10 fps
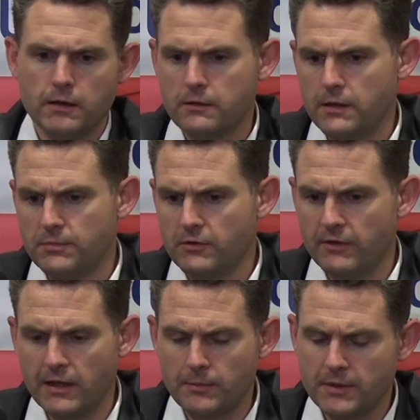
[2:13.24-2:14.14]
Keep
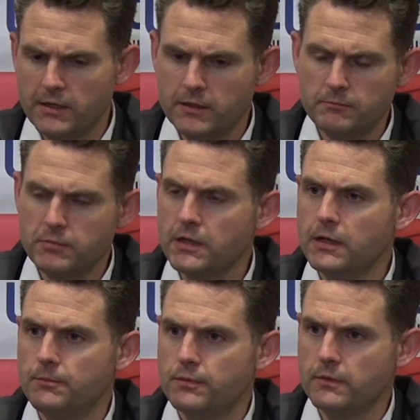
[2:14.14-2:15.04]
developing him,
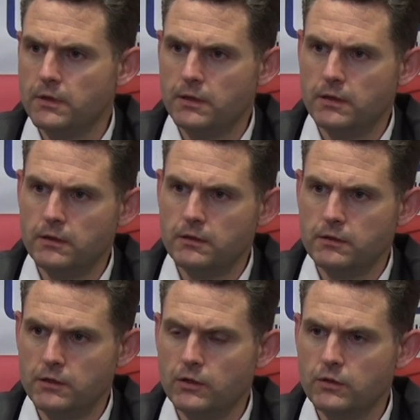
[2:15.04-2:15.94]
keep
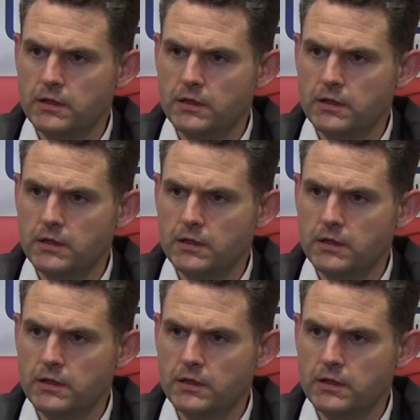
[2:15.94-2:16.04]
you know,